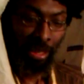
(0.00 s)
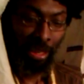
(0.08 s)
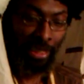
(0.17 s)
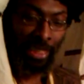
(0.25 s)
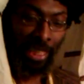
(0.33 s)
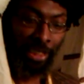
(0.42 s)

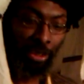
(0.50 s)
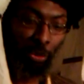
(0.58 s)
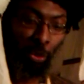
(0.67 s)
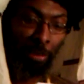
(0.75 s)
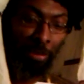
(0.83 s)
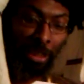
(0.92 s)
He says
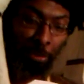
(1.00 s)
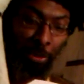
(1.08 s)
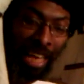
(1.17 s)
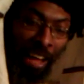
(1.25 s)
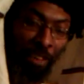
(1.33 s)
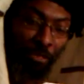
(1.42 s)
we must
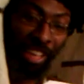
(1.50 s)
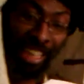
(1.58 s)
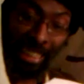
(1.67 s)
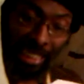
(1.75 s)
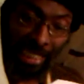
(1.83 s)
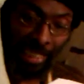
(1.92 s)
put our
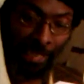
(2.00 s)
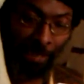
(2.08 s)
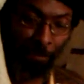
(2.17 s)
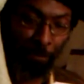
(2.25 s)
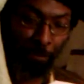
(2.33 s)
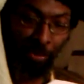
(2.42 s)
faith in
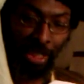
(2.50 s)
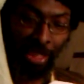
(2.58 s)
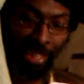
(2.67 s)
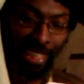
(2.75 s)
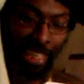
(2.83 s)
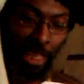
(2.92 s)
Him,
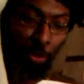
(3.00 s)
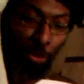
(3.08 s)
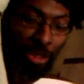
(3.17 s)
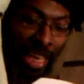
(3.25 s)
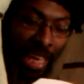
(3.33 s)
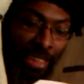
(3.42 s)
that He
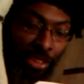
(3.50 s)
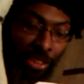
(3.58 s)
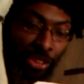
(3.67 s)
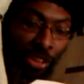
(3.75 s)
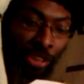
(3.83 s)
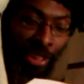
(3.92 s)
will not
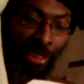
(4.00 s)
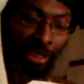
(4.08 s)
desert us